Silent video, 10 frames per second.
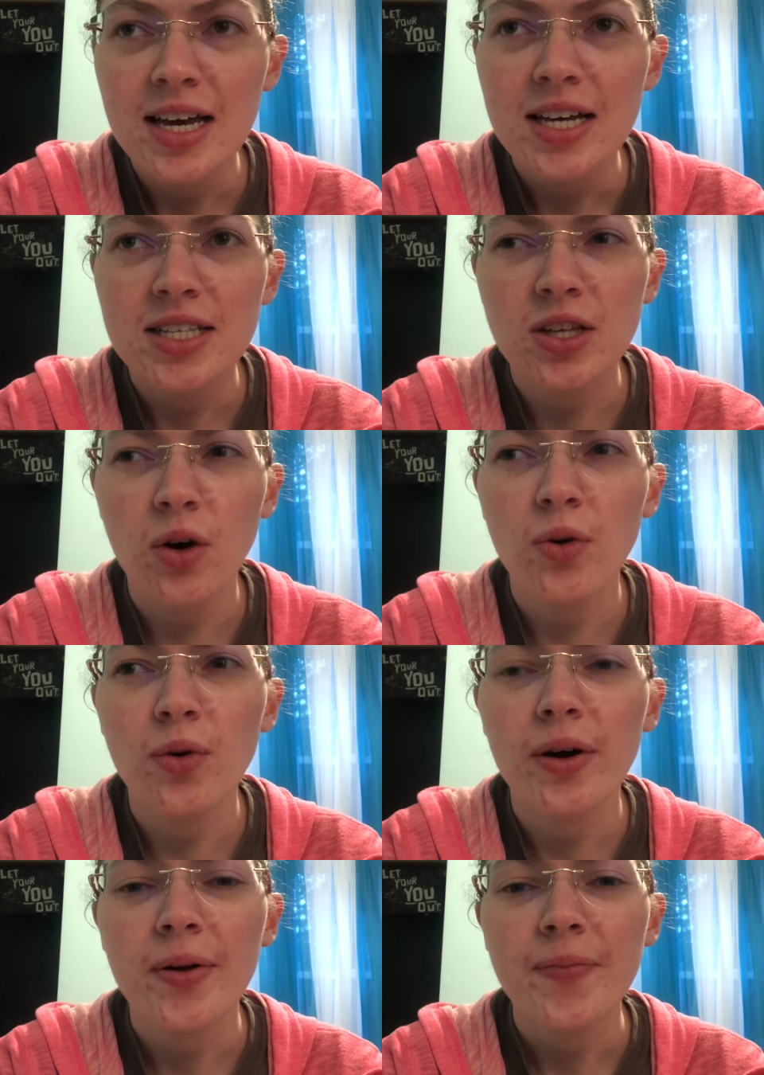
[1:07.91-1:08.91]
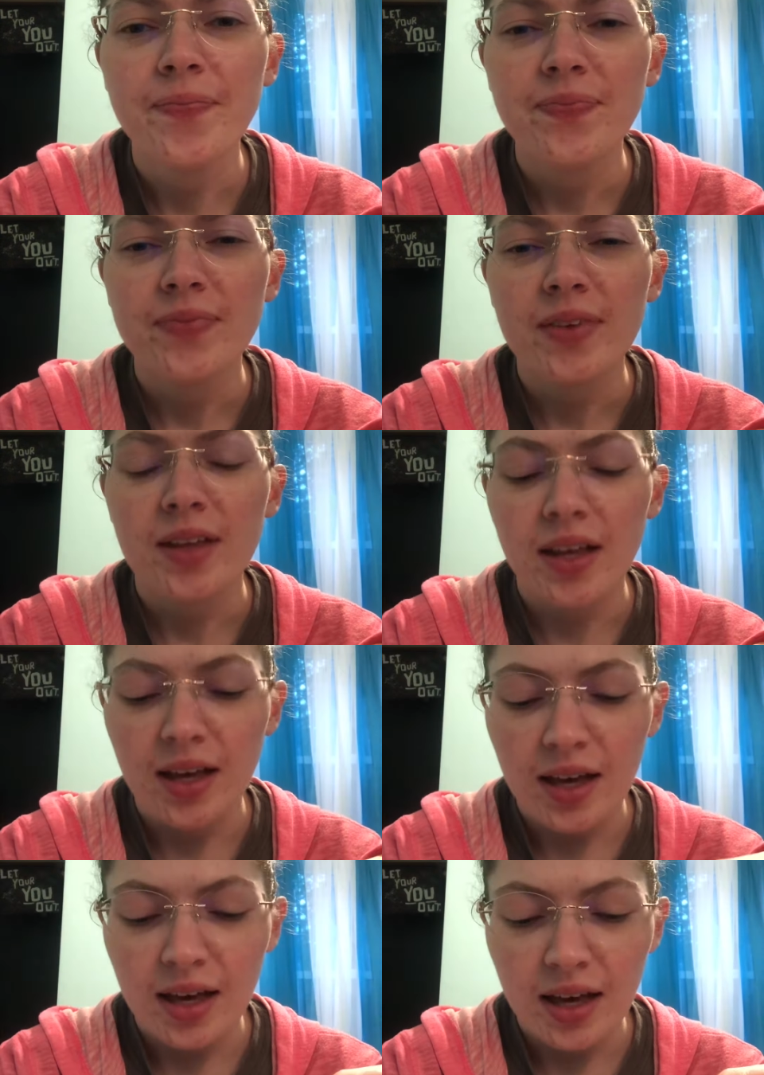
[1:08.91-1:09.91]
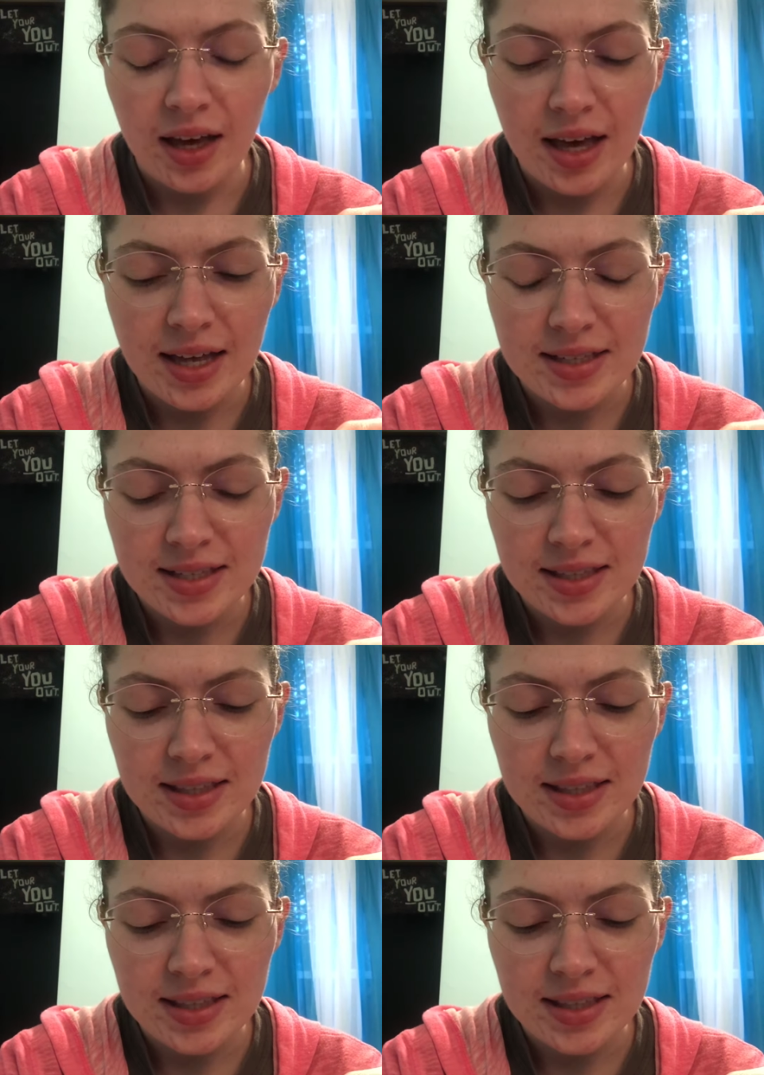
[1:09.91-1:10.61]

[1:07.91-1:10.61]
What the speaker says: So it's